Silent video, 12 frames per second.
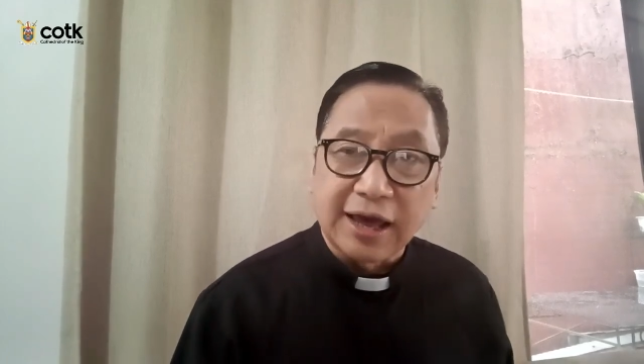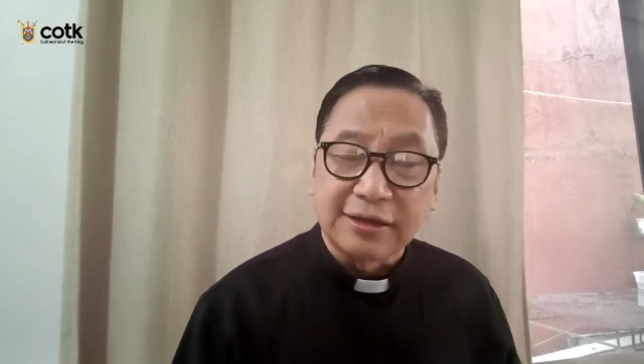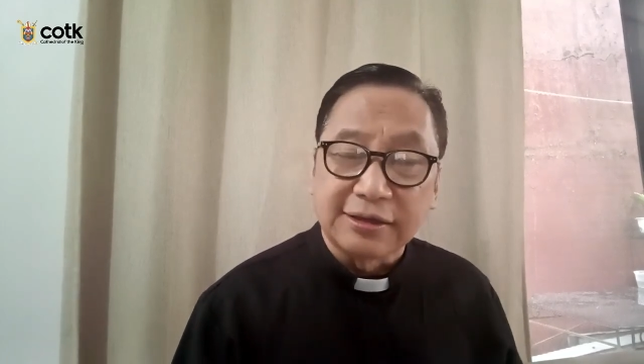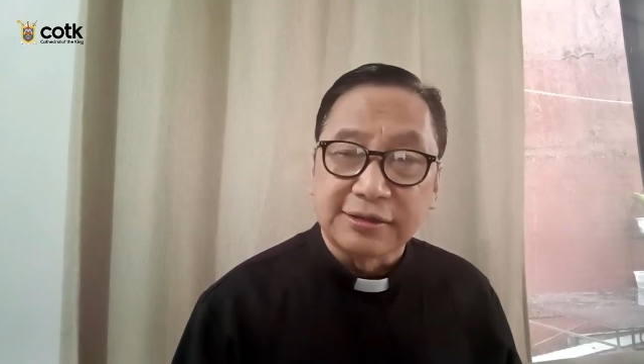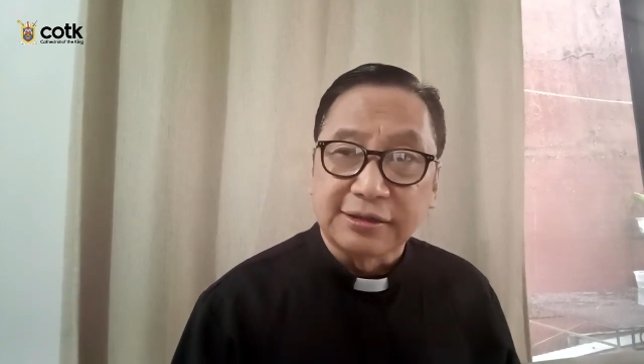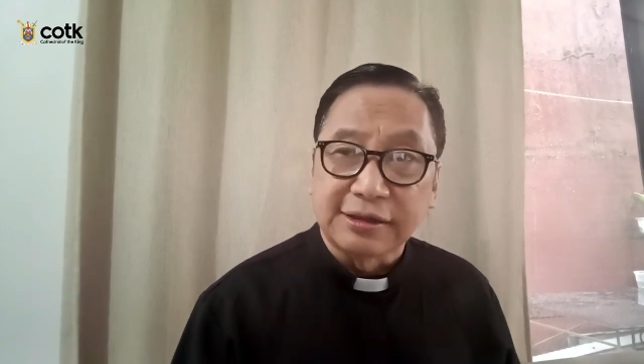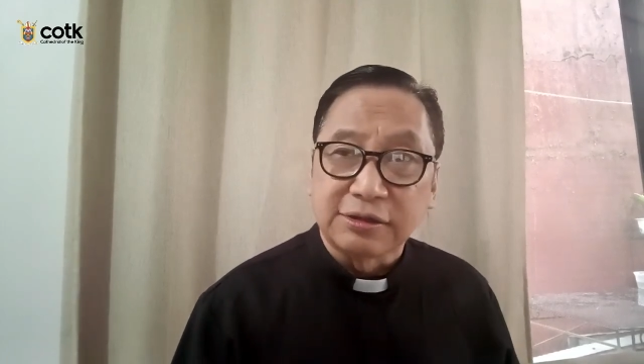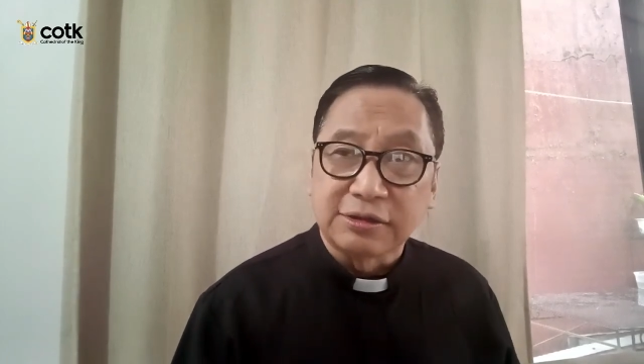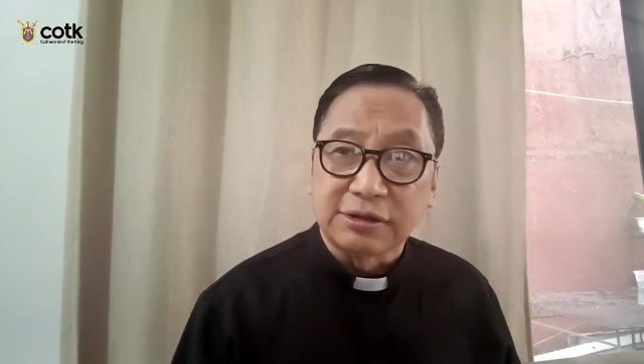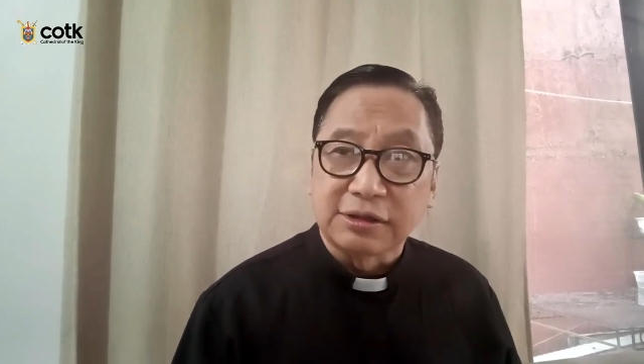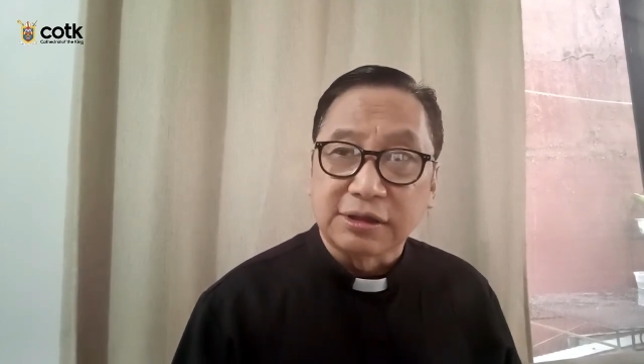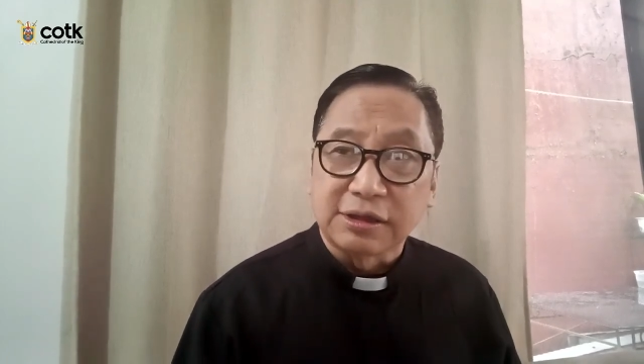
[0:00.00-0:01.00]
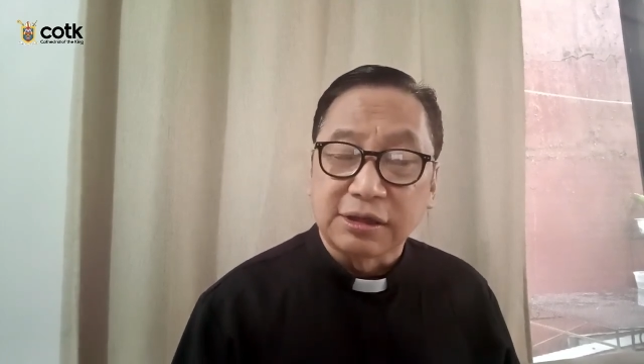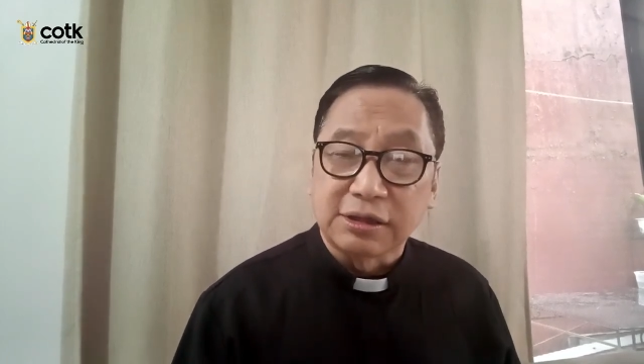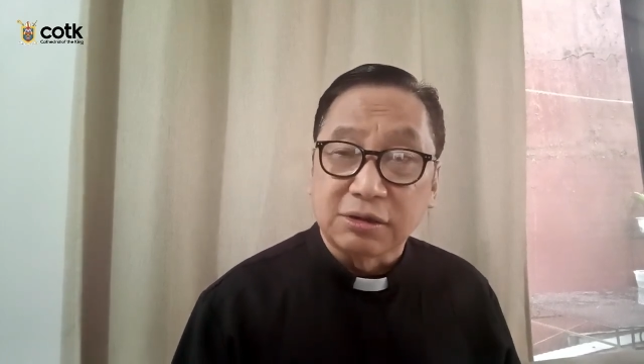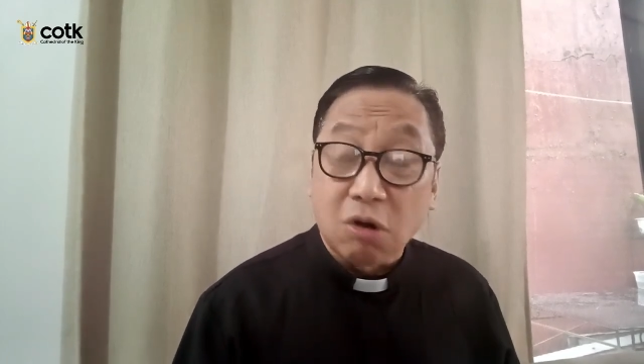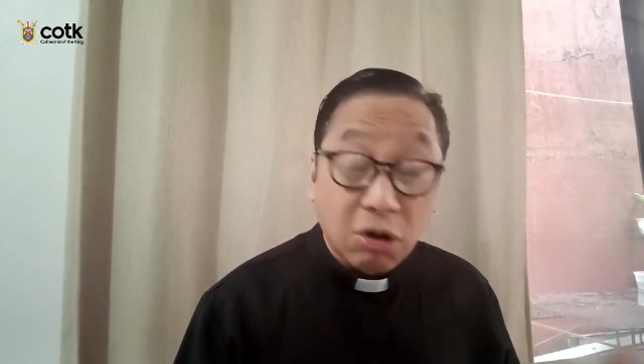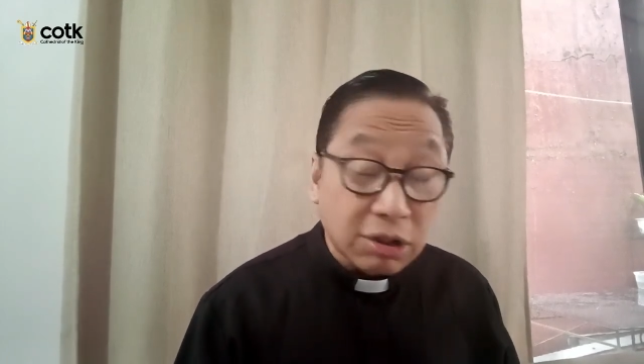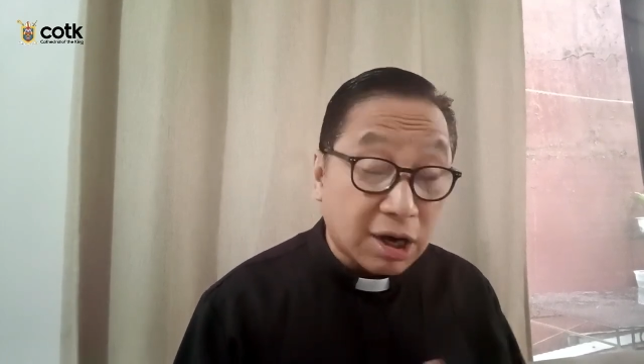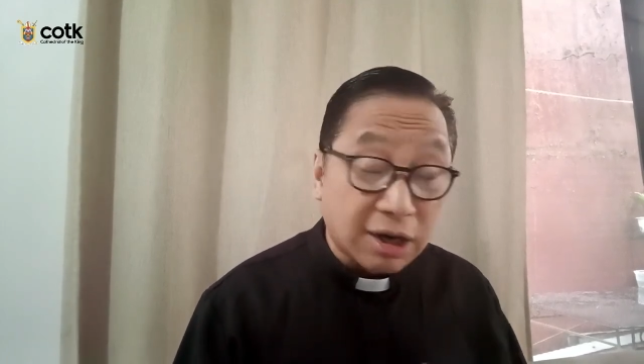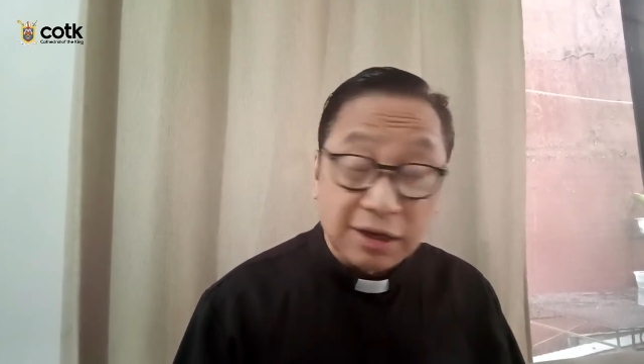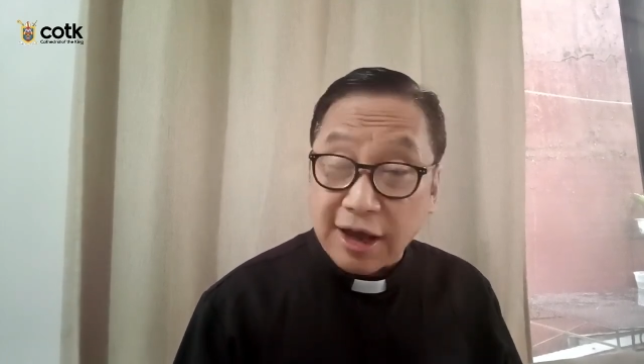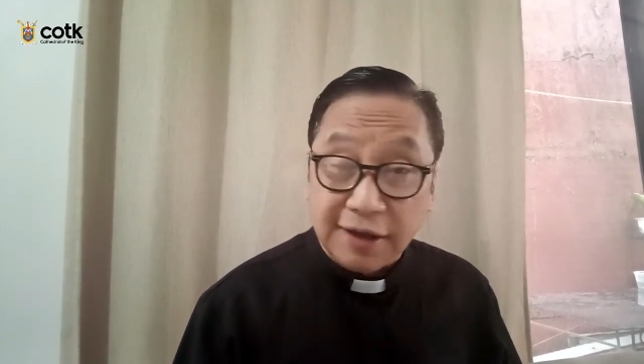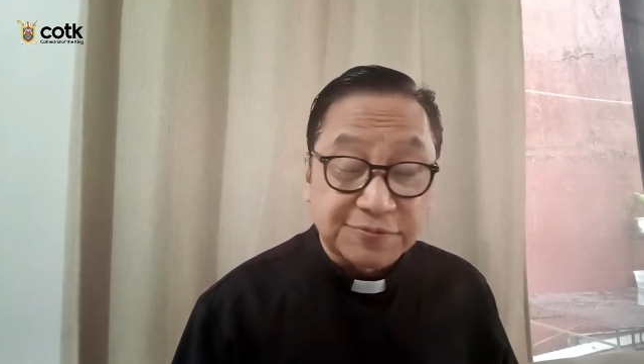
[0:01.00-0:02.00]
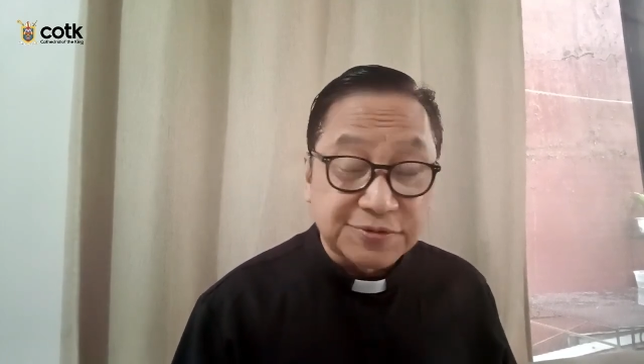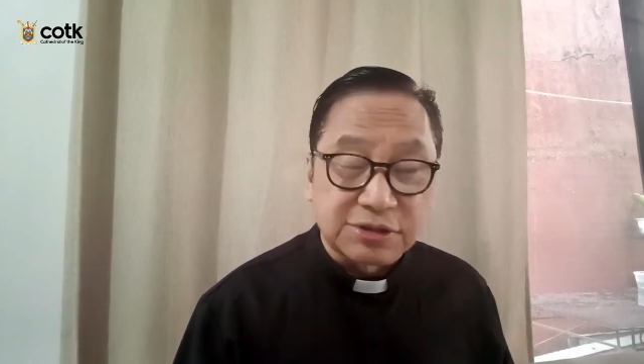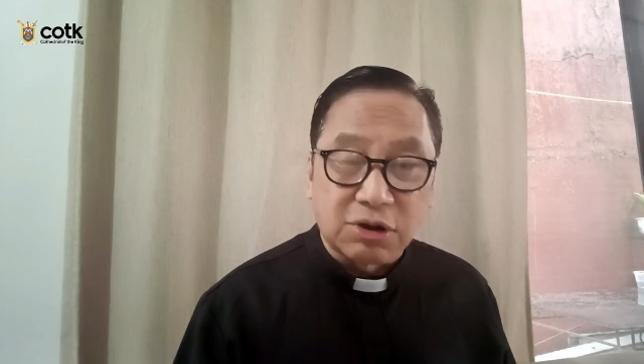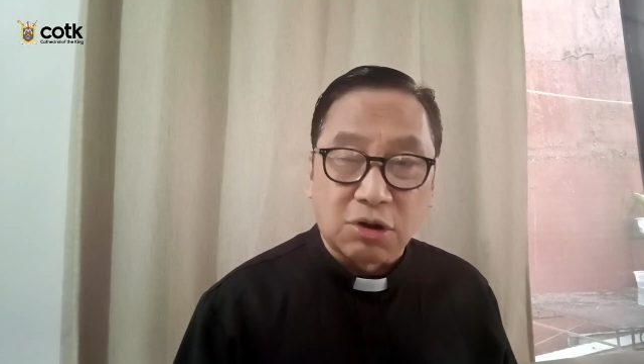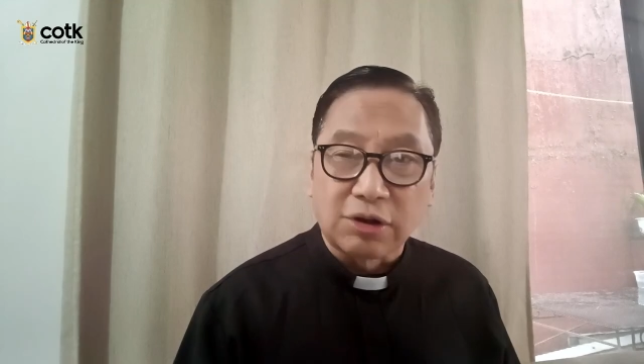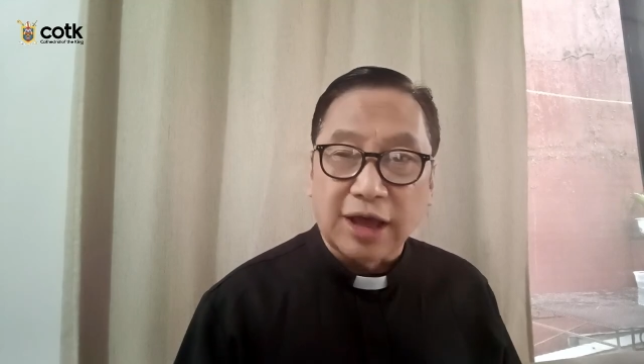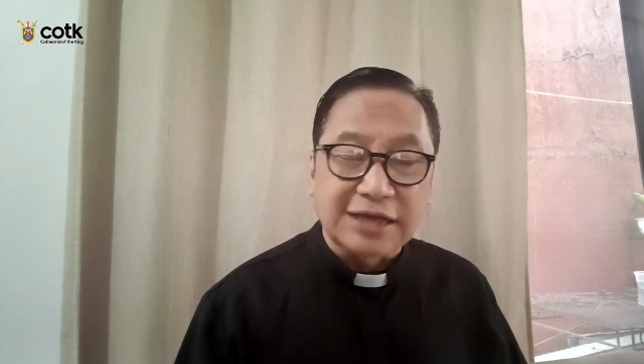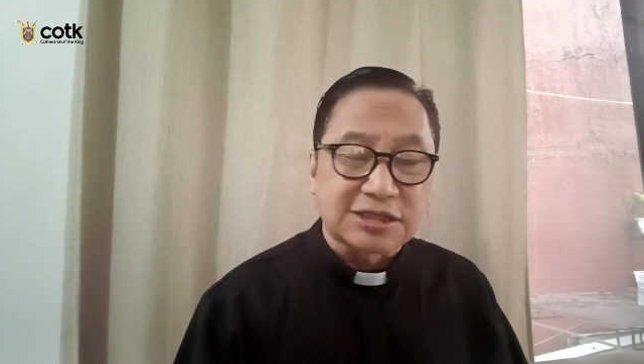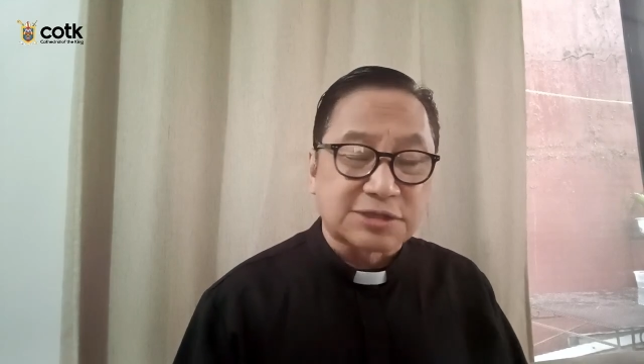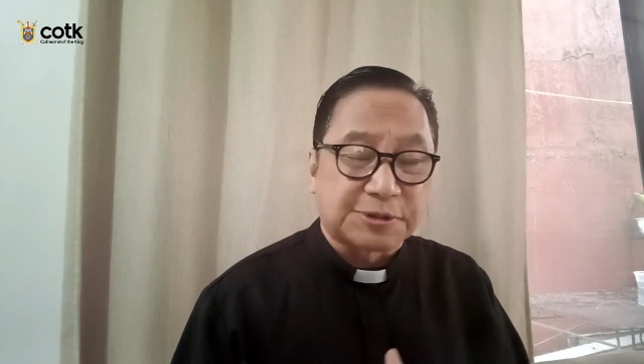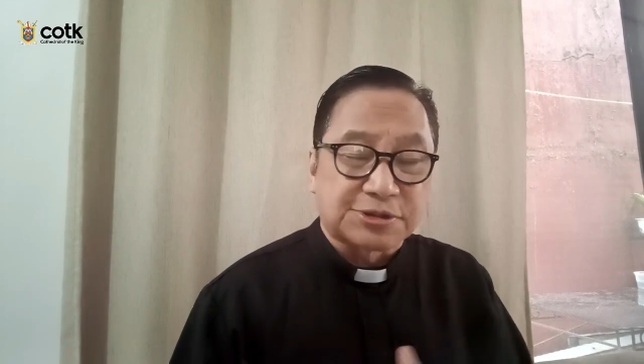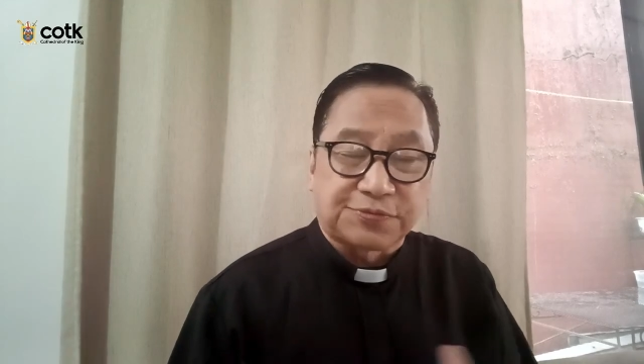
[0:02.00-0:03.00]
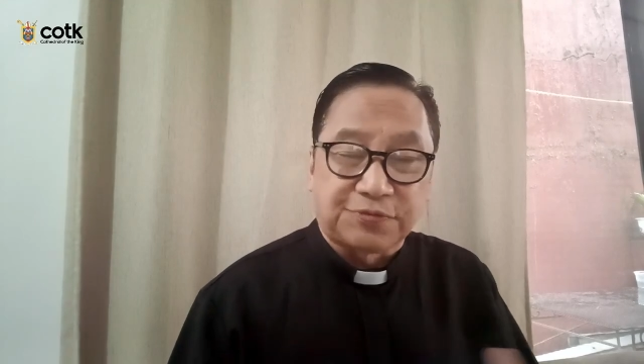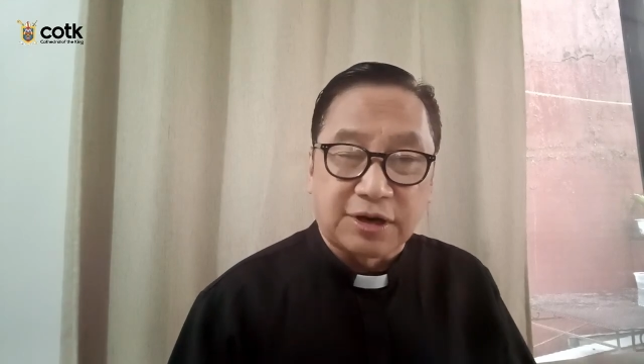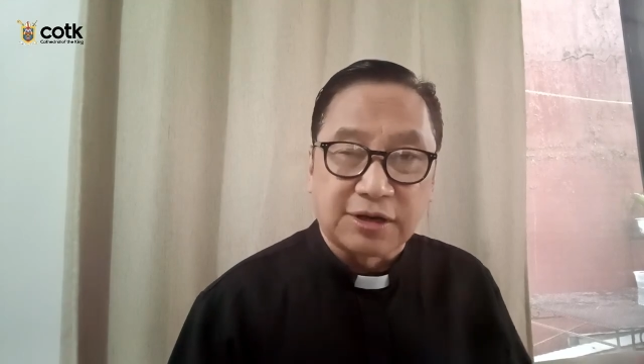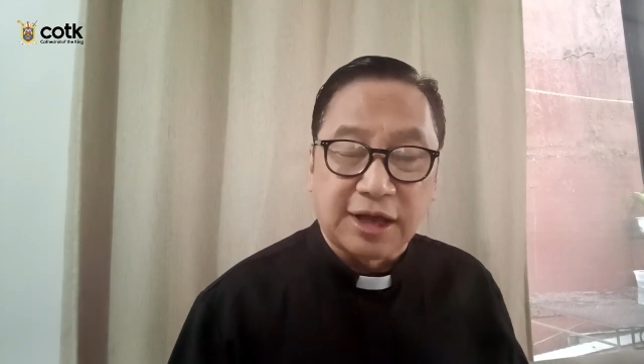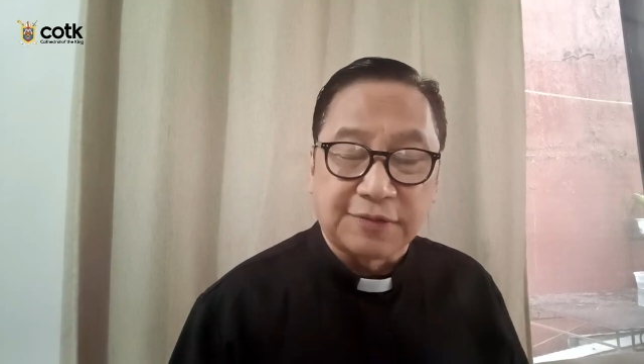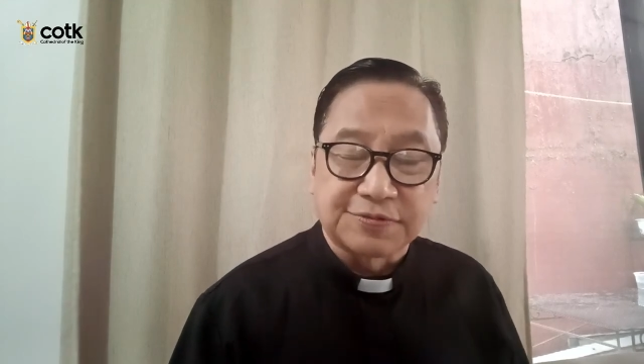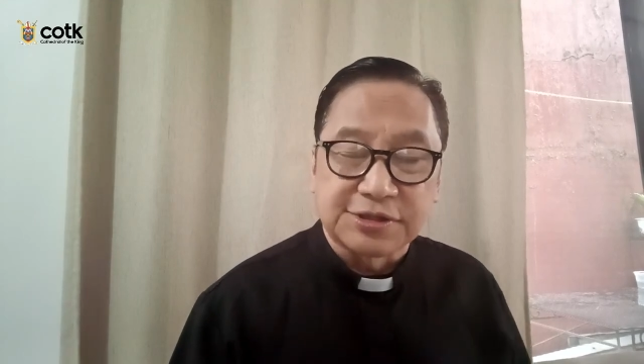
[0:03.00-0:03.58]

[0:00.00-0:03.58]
in, in, in all our lives, in all aspects of our lives.